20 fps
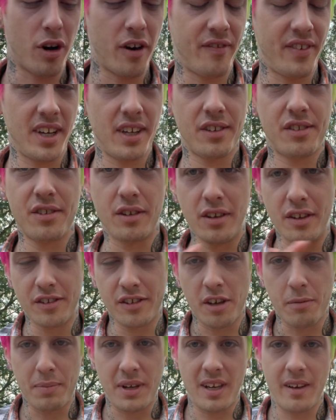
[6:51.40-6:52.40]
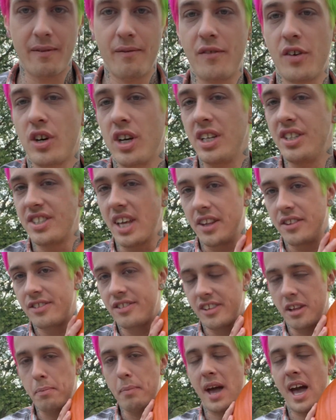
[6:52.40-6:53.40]
of it so this could be very
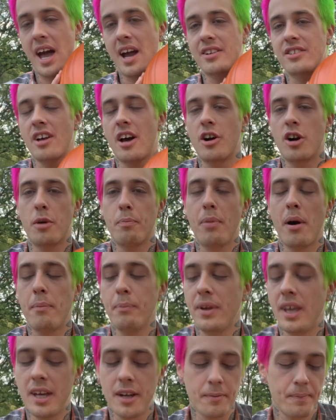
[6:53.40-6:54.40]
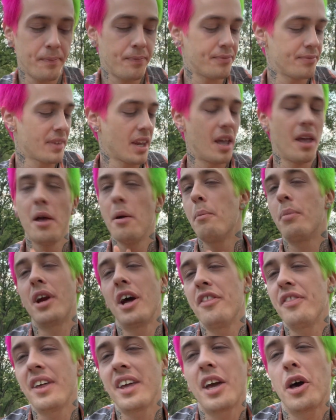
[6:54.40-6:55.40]
densely packed on our pumpkin, but I
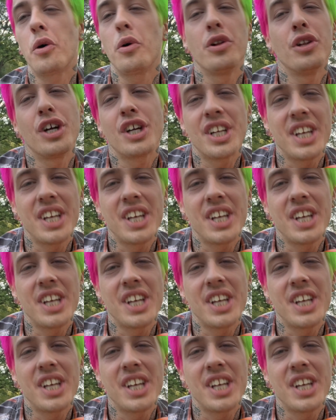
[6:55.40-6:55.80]
think it'll look